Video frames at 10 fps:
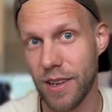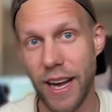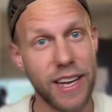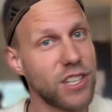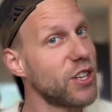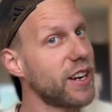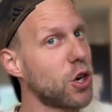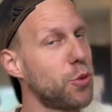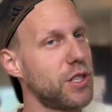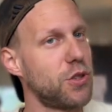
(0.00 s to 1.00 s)
I actually
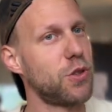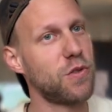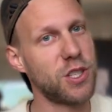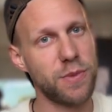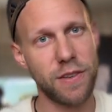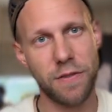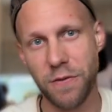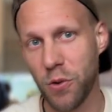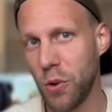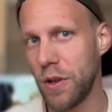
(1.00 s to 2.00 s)
recommend you to watch my
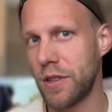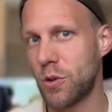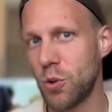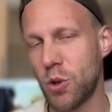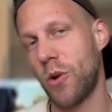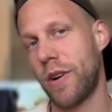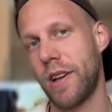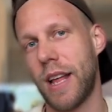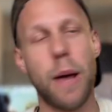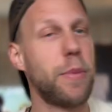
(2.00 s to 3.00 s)
full
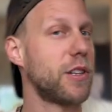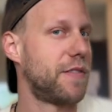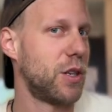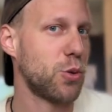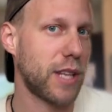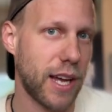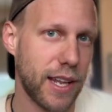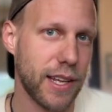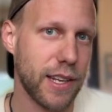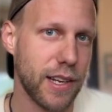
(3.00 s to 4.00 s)
tutorial about window
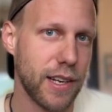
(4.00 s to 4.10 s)
tiling.